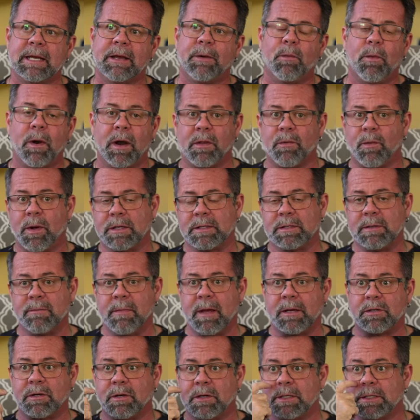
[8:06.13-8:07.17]
one of the ways you
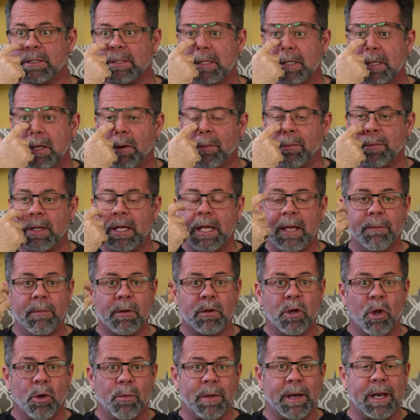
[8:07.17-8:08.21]
measure it is, you know,
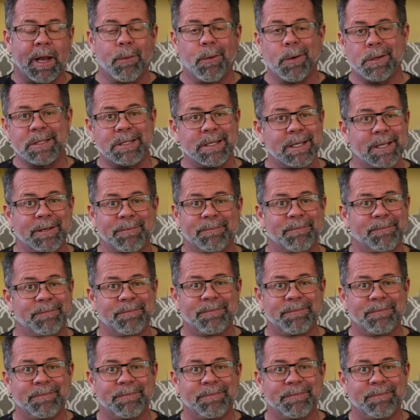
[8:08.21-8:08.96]
hemoglobin A1C.